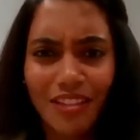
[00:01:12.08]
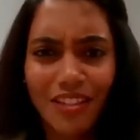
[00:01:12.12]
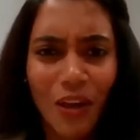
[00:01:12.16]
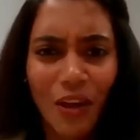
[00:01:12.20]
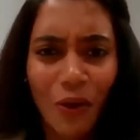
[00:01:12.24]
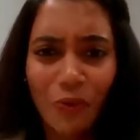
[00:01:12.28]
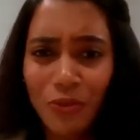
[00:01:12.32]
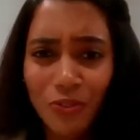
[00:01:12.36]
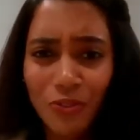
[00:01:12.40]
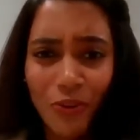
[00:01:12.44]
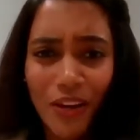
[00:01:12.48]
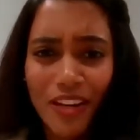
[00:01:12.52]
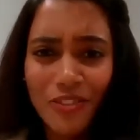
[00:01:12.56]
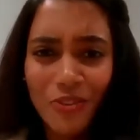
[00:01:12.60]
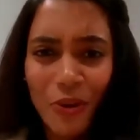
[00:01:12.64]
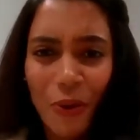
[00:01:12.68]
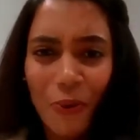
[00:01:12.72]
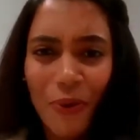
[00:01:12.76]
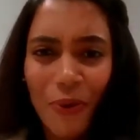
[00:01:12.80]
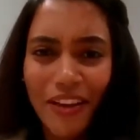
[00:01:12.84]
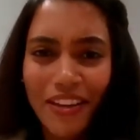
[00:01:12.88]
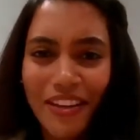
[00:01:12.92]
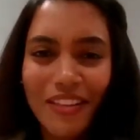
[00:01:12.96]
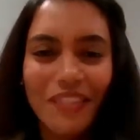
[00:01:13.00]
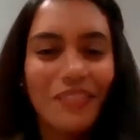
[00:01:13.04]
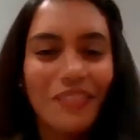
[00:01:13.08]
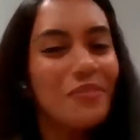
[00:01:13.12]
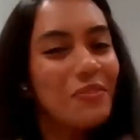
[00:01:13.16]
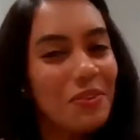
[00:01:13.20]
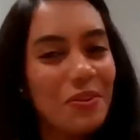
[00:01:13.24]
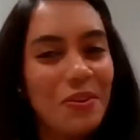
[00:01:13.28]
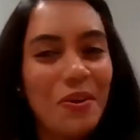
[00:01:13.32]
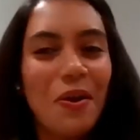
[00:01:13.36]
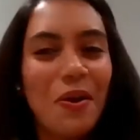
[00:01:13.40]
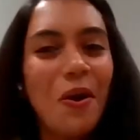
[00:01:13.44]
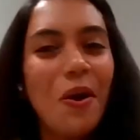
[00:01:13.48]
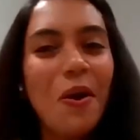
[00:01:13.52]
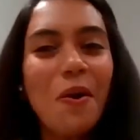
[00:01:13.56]
Sounds strange, I reckon,
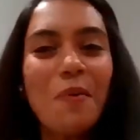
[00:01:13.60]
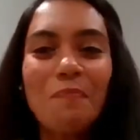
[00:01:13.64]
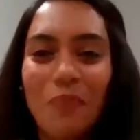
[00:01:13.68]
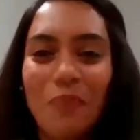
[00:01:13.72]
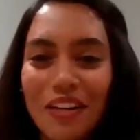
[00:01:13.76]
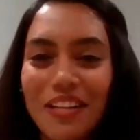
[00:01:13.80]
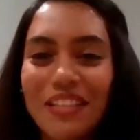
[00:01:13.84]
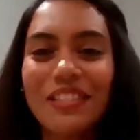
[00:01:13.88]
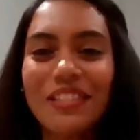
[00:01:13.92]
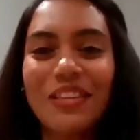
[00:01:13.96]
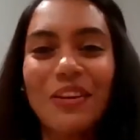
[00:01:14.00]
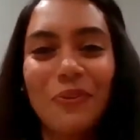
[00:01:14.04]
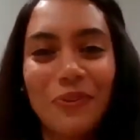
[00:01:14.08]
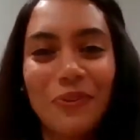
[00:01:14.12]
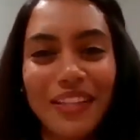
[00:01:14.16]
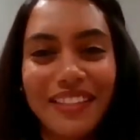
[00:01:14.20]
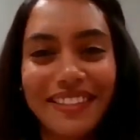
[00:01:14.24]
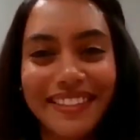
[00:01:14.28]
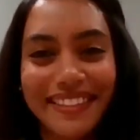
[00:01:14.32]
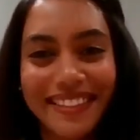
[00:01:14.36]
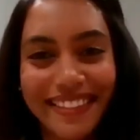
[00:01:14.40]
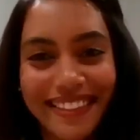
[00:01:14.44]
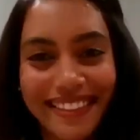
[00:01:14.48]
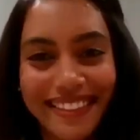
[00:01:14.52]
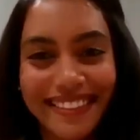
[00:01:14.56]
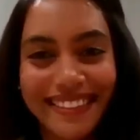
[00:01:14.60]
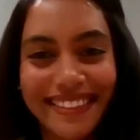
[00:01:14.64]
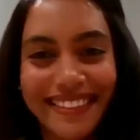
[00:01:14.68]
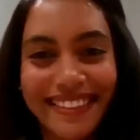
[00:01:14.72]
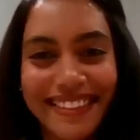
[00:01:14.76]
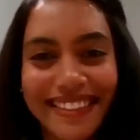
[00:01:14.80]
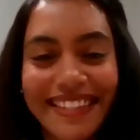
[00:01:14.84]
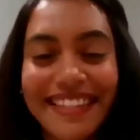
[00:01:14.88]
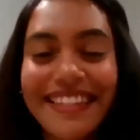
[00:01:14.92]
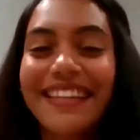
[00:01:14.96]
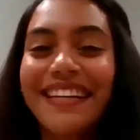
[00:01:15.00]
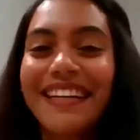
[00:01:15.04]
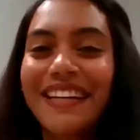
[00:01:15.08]
but it's a real thing.
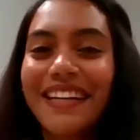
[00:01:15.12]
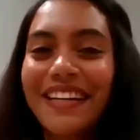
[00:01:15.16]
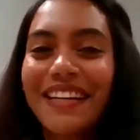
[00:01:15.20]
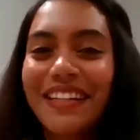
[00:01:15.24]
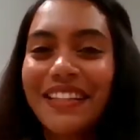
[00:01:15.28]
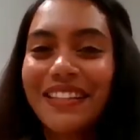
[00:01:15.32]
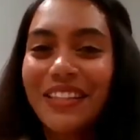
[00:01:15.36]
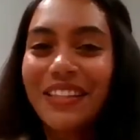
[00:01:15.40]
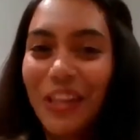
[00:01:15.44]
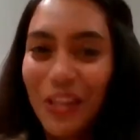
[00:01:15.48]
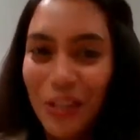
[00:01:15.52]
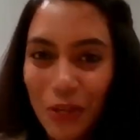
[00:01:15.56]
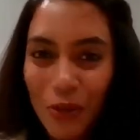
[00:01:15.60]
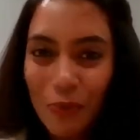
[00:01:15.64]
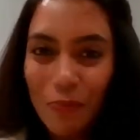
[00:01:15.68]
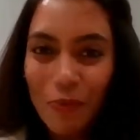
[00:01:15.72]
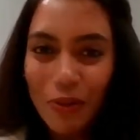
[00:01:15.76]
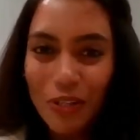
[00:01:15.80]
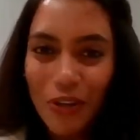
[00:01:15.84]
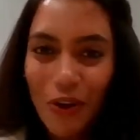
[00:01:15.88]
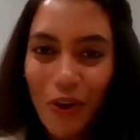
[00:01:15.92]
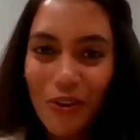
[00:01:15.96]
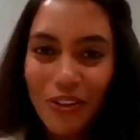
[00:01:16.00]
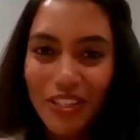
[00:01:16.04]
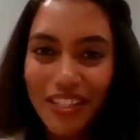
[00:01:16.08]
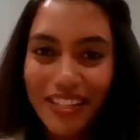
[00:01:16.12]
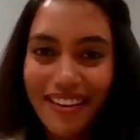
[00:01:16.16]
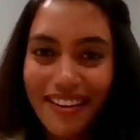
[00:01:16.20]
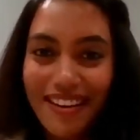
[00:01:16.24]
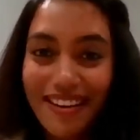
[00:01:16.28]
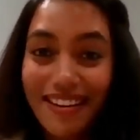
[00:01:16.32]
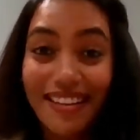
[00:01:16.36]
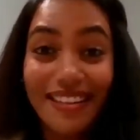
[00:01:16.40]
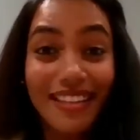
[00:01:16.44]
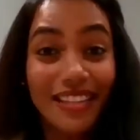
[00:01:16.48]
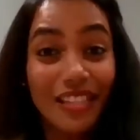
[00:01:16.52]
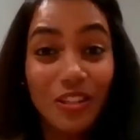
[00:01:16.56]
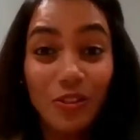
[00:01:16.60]
The human
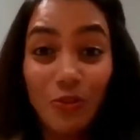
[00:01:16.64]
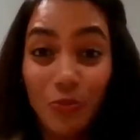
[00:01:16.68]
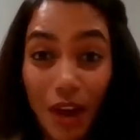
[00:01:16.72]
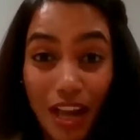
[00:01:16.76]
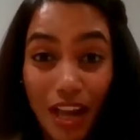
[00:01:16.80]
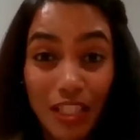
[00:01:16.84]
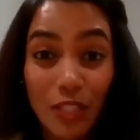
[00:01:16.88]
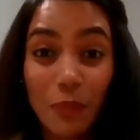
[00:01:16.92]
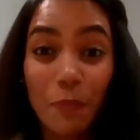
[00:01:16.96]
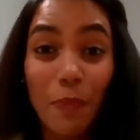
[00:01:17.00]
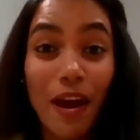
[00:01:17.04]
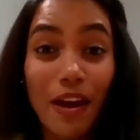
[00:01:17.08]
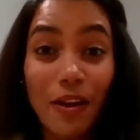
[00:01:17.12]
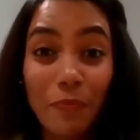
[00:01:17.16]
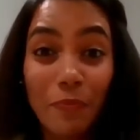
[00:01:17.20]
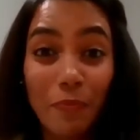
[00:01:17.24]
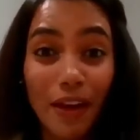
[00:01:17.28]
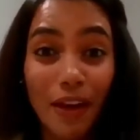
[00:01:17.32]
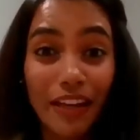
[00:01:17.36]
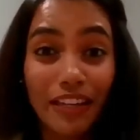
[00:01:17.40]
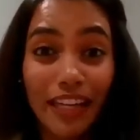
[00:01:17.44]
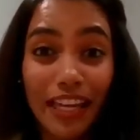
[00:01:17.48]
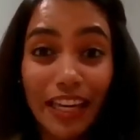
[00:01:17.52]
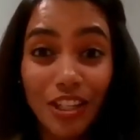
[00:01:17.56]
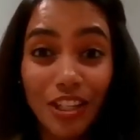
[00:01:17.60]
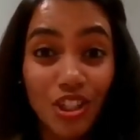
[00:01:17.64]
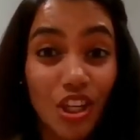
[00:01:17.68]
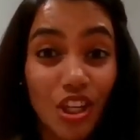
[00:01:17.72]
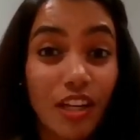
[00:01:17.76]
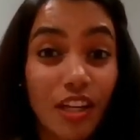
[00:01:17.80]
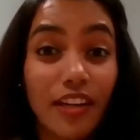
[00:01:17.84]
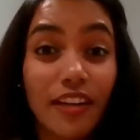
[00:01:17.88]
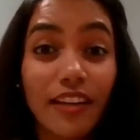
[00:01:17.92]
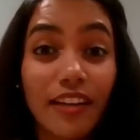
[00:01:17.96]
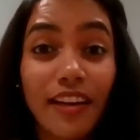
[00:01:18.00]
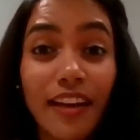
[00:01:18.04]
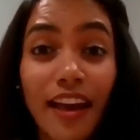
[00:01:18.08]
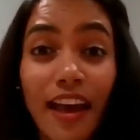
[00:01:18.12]
cornea is transparent by
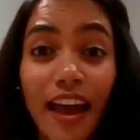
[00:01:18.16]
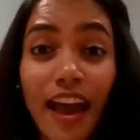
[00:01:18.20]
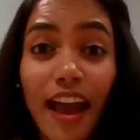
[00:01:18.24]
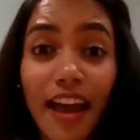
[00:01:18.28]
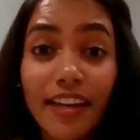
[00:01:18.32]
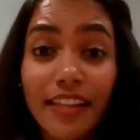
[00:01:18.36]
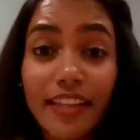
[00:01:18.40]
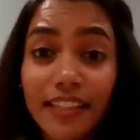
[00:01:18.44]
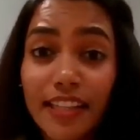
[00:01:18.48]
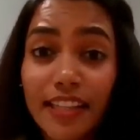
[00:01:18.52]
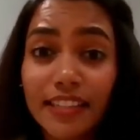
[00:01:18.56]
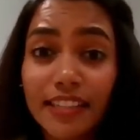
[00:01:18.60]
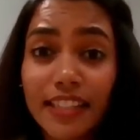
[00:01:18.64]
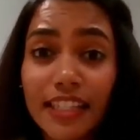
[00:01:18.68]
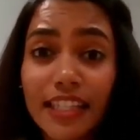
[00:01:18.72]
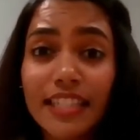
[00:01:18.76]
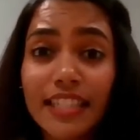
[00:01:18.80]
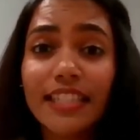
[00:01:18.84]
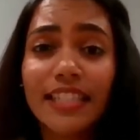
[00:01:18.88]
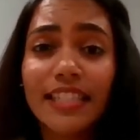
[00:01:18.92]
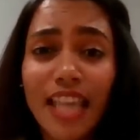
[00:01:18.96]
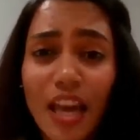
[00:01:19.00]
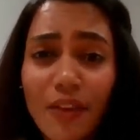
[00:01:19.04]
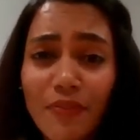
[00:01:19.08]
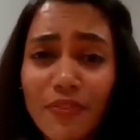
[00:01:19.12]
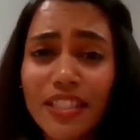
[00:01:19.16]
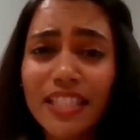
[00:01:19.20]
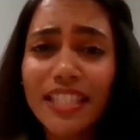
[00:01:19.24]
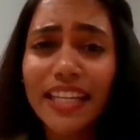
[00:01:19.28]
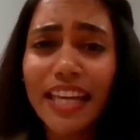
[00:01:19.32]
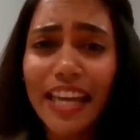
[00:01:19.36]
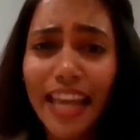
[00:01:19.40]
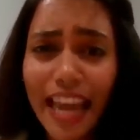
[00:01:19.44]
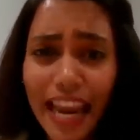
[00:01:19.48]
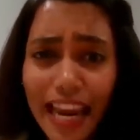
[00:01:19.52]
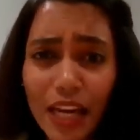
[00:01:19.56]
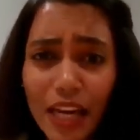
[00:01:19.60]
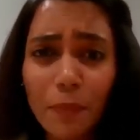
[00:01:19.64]
nature and it contains
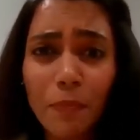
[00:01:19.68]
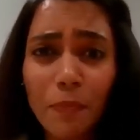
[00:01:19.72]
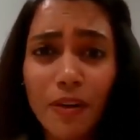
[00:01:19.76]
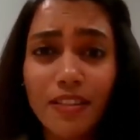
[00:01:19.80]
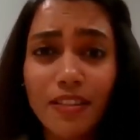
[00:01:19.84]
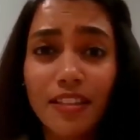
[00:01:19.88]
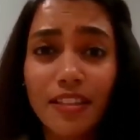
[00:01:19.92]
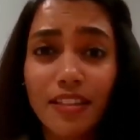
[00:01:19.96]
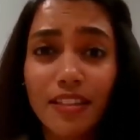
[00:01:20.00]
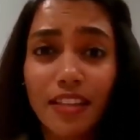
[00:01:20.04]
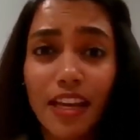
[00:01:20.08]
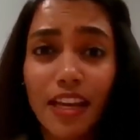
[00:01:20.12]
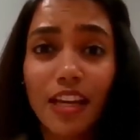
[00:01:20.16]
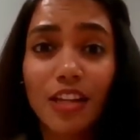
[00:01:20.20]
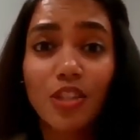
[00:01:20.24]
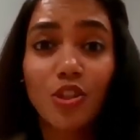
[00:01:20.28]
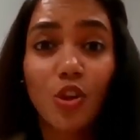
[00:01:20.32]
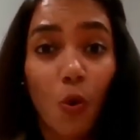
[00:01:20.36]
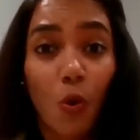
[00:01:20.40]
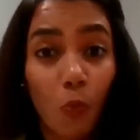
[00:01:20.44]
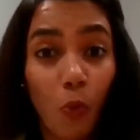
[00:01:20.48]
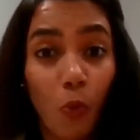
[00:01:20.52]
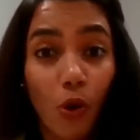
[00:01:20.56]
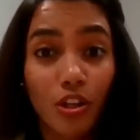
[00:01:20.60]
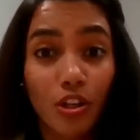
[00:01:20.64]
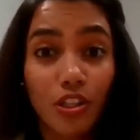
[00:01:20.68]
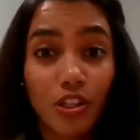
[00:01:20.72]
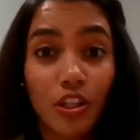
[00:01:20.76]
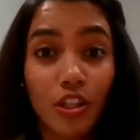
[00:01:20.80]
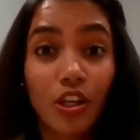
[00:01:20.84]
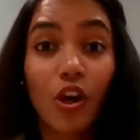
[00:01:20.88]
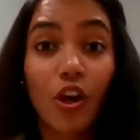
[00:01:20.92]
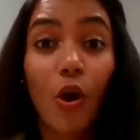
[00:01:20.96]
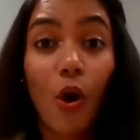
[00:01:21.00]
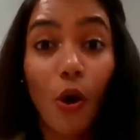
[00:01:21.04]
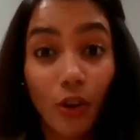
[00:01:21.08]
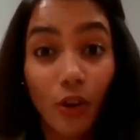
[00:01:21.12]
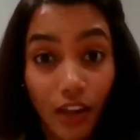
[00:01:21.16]
78% of
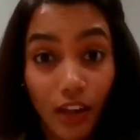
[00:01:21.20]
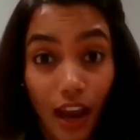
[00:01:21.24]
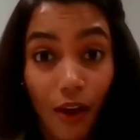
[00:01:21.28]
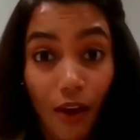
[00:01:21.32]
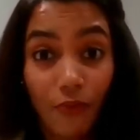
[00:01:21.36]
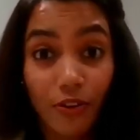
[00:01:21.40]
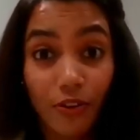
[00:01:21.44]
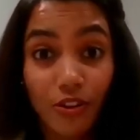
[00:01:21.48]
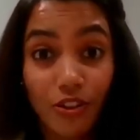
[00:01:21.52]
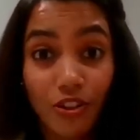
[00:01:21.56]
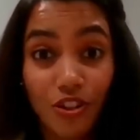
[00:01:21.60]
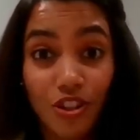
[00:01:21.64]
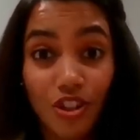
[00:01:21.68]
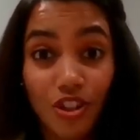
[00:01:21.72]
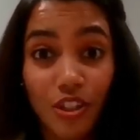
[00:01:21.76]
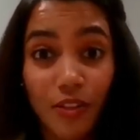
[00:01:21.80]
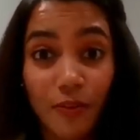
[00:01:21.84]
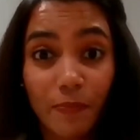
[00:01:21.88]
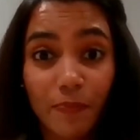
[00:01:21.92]
water on average.